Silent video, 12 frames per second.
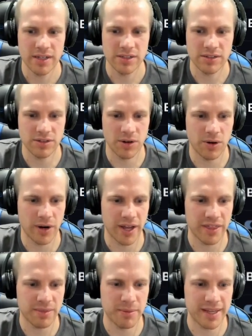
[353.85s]
So
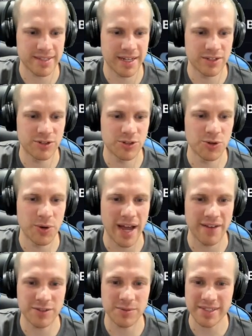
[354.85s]
because I do
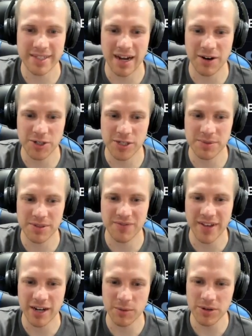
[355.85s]
have some scholarships
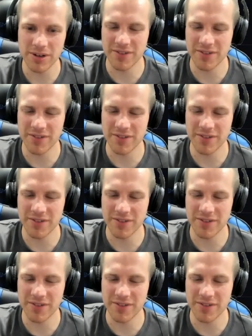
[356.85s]
available, if